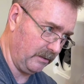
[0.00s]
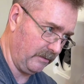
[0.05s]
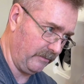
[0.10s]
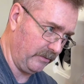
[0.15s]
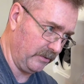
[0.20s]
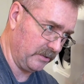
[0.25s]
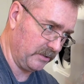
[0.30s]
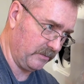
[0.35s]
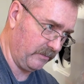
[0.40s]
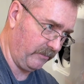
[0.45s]
If
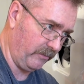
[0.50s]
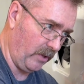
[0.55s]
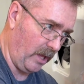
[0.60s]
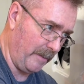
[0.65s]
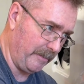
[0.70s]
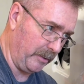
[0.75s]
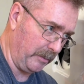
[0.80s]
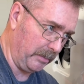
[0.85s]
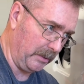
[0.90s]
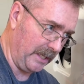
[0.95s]
you
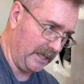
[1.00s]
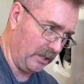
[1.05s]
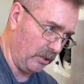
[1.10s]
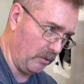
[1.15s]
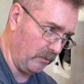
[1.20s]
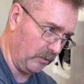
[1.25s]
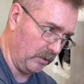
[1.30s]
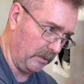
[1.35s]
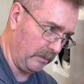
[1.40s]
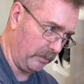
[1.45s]
flop your blade
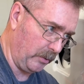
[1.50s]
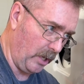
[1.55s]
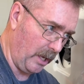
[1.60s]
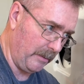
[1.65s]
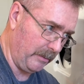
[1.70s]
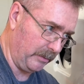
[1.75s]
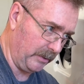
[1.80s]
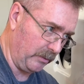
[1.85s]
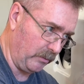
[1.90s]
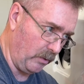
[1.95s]
over, it
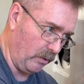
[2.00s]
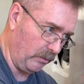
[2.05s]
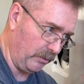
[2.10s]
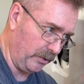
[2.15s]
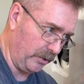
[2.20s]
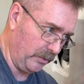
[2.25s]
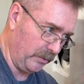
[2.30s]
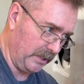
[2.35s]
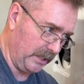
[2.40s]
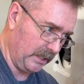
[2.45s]
probably won't
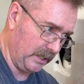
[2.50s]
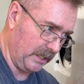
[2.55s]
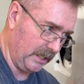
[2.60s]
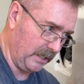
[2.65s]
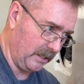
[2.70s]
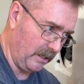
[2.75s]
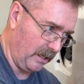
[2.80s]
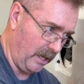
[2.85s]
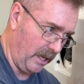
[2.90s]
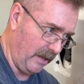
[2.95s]
do
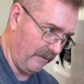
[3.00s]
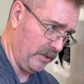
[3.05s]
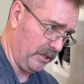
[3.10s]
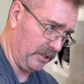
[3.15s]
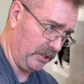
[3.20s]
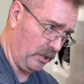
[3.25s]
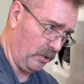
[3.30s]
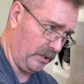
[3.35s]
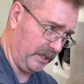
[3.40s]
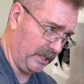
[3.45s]
anything. But
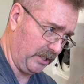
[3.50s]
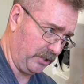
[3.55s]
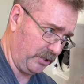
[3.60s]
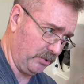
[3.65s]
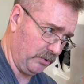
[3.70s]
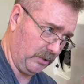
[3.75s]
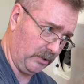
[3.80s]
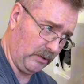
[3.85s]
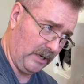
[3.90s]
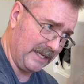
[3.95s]
don't get
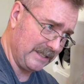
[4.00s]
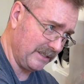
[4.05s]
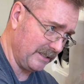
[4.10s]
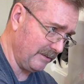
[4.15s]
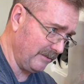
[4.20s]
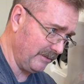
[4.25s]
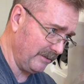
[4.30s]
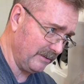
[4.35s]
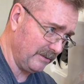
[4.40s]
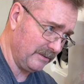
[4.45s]
too
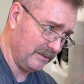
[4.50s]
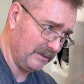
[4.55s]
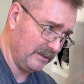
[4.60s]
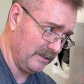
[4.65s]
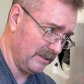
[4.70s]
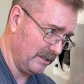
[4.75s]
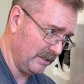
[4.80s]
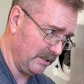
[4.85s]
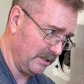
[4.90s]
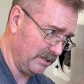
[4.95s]
aggressive.
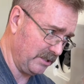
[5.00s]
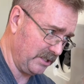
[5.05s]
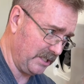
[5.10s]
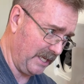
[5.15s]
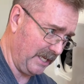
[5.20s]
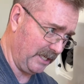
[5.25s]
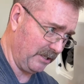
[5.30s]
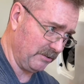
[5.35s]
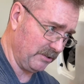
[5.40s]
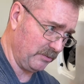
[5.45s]
Just
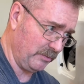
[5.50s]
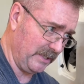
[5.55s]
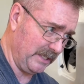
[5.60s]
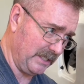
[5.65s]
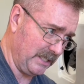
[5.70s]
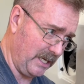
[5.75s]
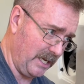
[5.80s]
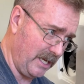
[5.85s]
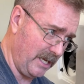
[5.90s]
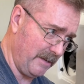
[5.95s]
take your sweet
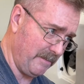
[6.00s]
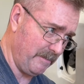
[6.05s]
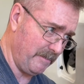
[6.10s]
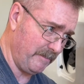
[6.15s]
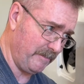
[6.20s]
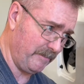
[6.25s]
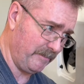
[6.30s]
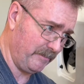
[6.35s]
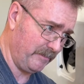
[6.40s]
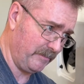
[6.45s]
time.
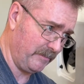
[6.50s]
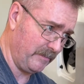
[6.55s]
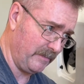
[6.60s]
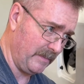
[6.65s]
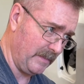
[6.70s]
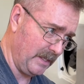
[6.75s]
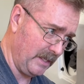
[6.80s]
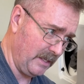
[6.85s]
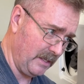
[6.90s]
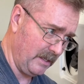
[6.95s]

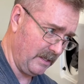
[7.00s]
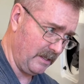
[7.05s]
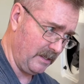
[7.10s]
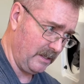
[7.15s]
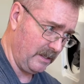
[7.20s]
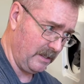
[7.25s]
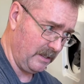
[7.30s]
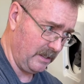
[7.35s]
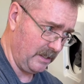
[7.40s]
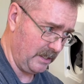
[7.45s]

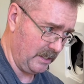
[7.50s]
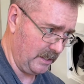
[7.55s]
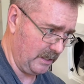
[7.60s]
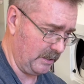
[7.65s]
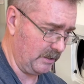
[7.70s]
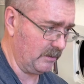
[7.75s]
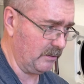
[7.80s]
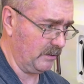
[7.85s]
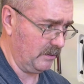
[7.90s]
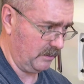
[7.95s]

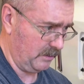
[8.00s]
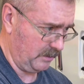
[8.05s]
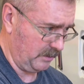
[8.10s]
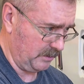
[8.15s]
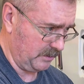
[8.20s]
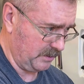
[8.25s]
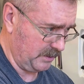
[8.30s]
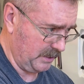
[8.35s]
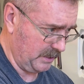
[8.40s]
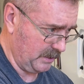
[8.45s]
And you
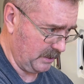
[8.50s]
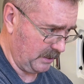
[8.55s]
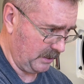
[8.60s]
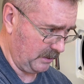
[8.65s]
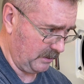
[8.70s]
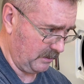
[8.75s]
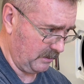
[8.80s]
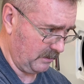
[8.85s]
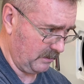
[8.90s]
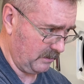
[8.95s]
see that
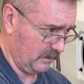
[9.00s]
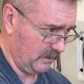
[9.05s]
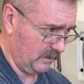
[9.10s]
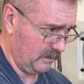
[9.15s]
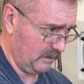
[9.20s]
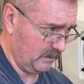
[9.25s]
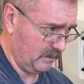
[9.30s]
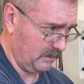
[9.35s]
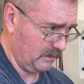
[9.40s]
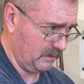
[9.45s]

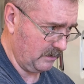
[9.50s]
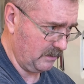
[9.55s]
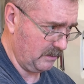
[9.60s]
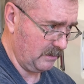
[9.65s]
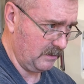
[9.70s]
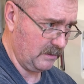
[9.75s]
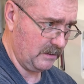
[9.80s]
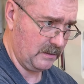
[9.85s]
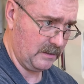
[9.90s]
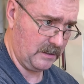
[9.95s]

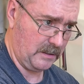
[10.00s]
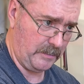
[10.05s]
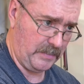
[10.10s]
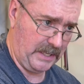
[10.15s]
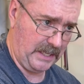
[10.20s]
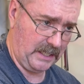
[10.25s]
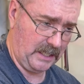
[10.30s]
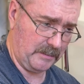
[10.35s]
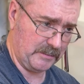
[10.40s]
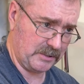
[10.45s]

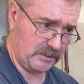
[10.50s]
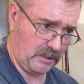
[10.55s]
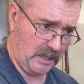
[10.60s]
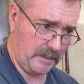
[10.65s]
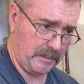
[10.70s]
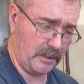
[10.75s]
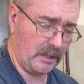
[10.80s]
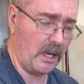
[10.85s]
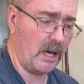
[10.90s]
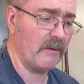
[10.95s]
paint I'm
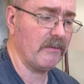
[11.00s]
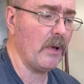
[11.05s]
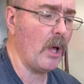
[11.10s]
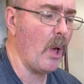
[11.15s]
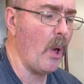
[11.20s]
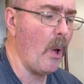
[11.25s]
scraping off.